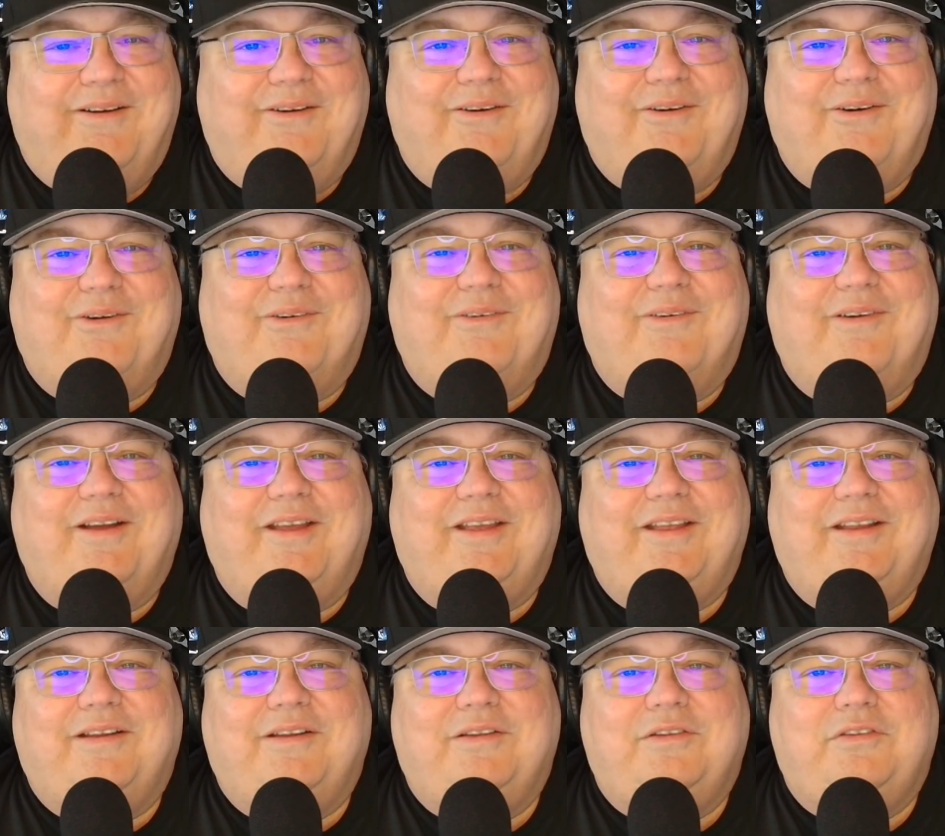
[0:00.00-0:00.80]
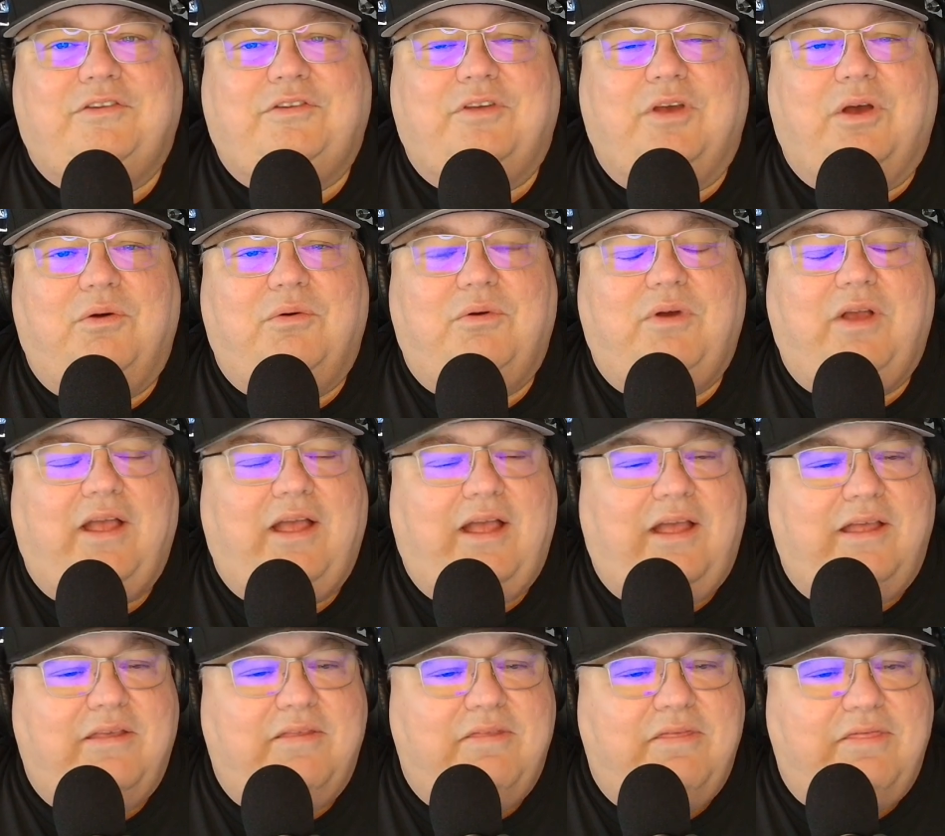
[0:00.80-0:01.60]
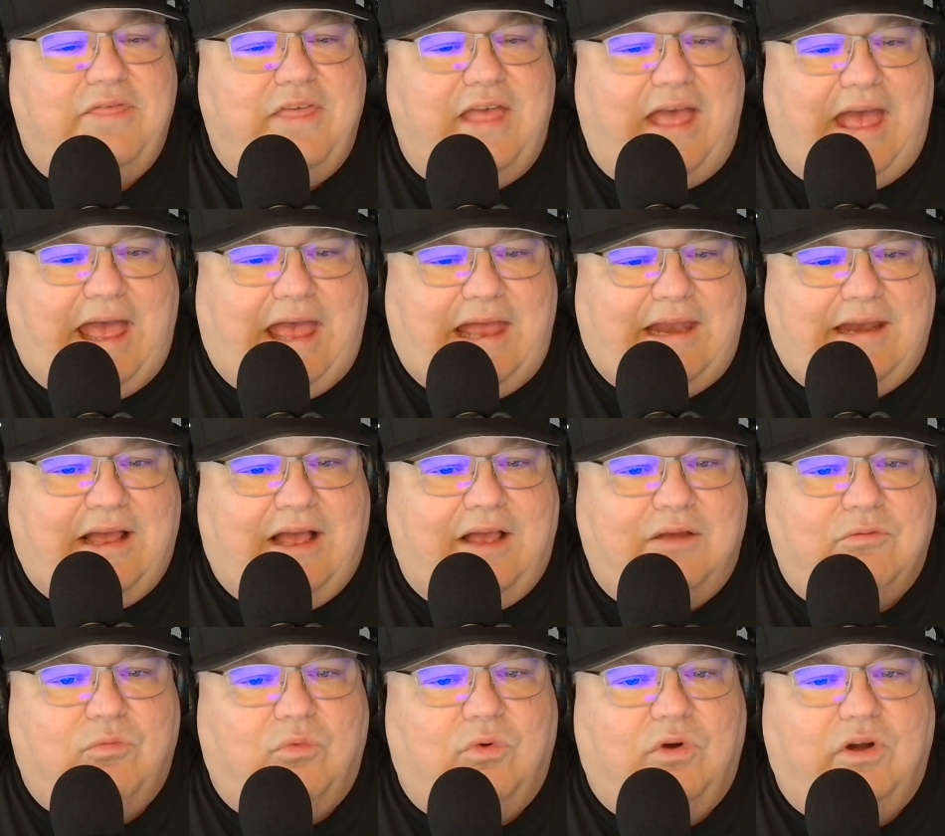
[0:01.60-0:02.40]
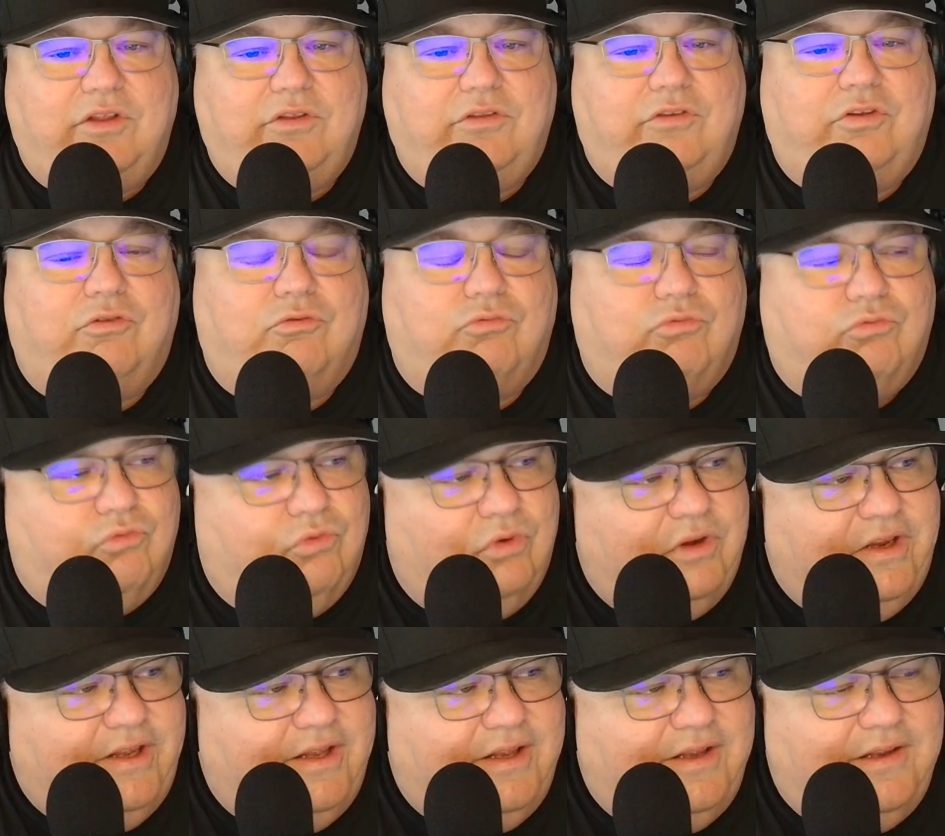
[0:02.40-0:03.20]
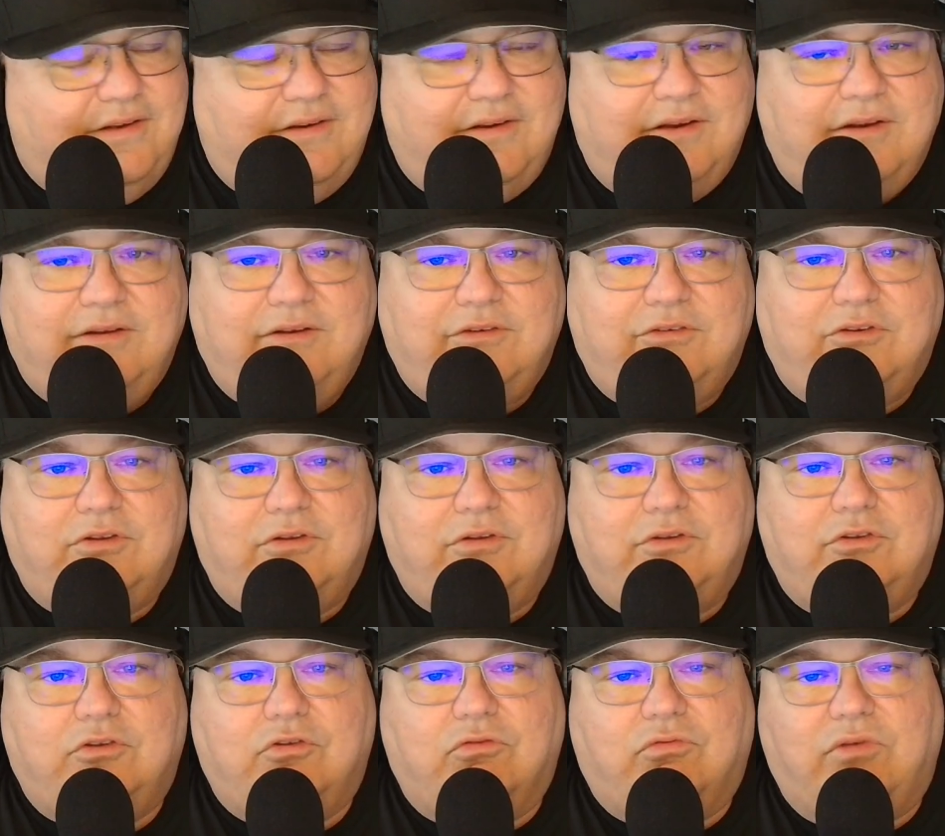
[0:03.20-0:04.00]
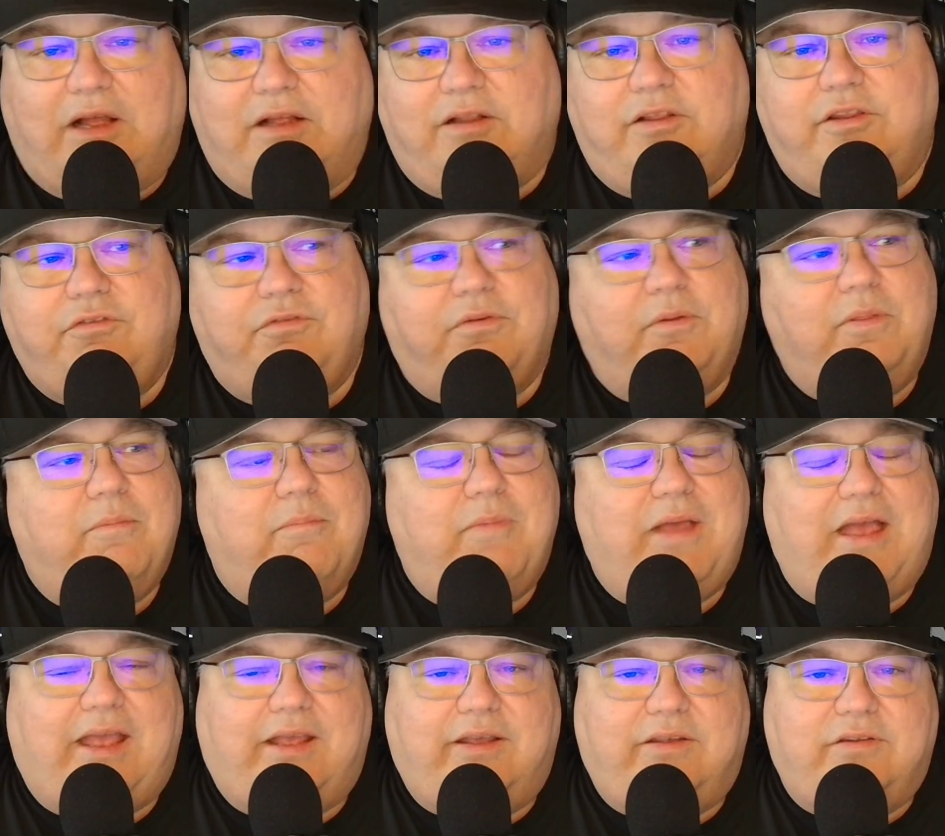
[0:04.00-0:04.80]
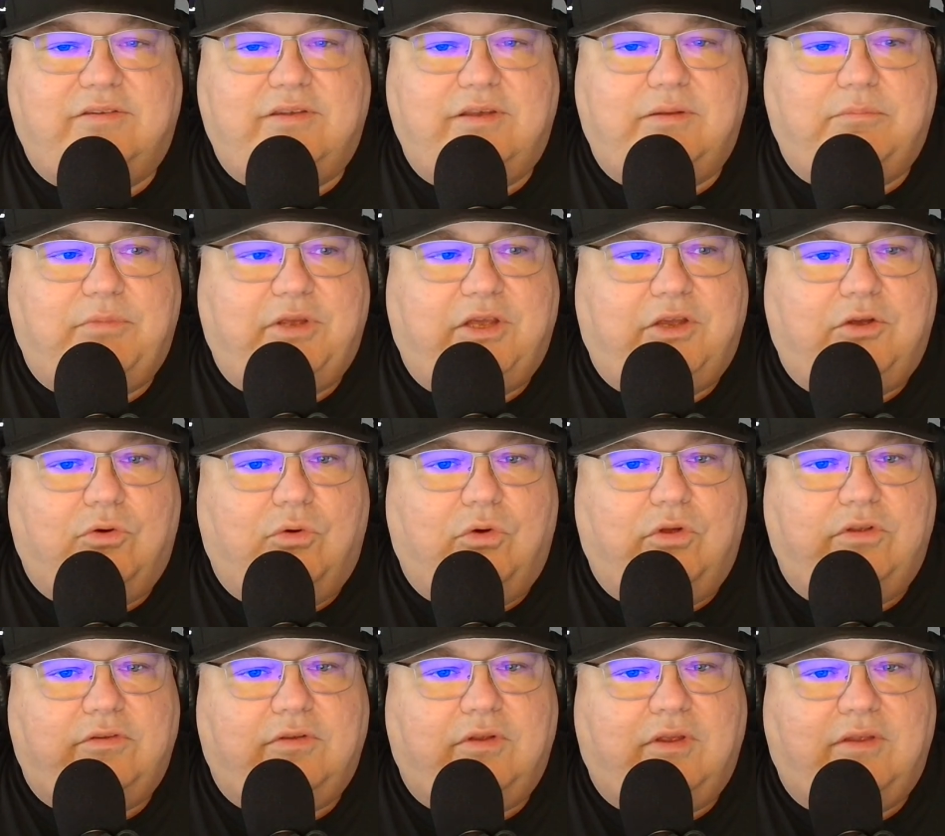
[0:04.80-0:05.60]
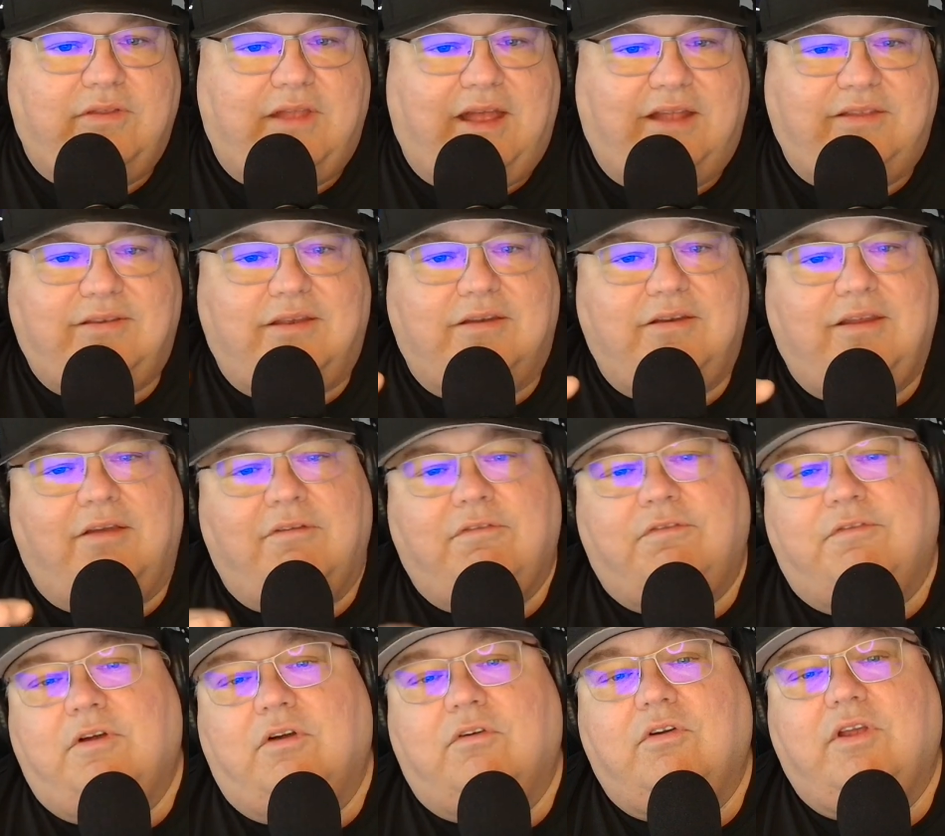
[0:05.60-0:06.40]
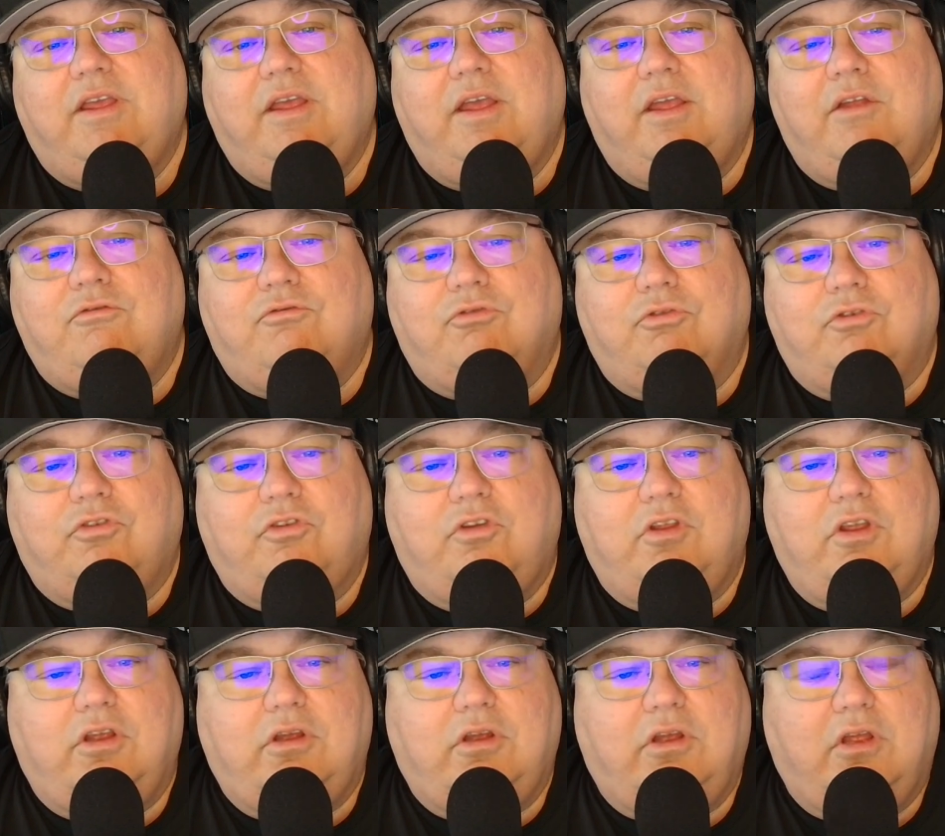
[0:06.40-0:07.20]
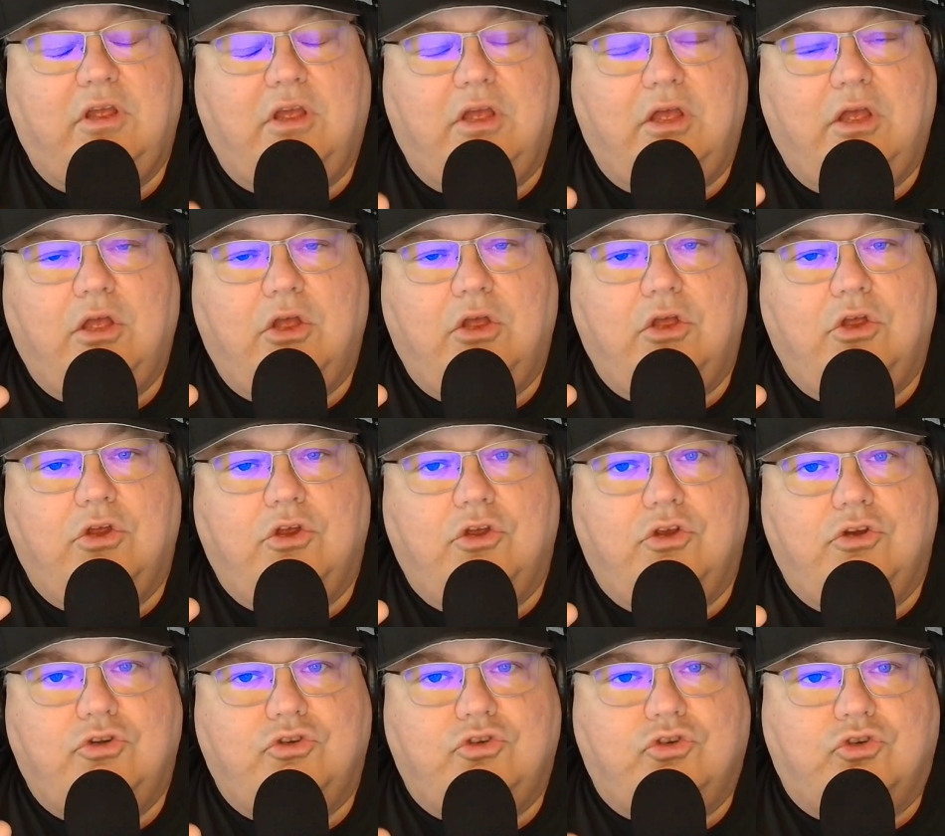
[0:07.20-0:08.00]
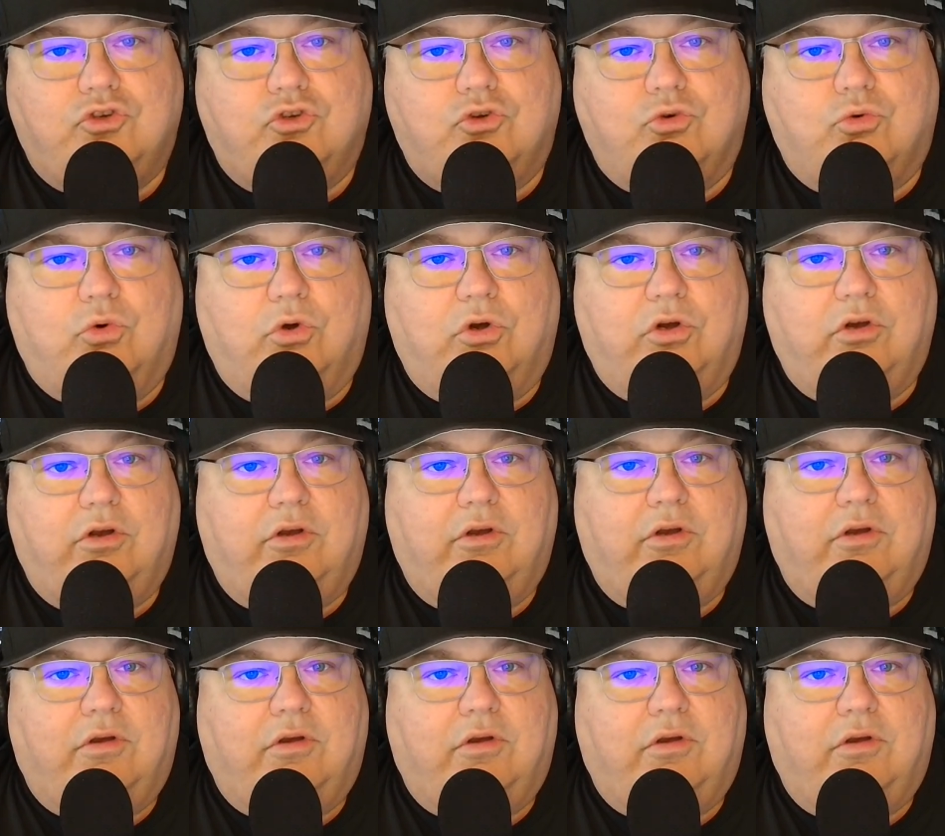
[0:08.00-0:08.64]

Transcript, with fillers: All right. So that I wanted to read directly from the magazine because that's an, a very interesting short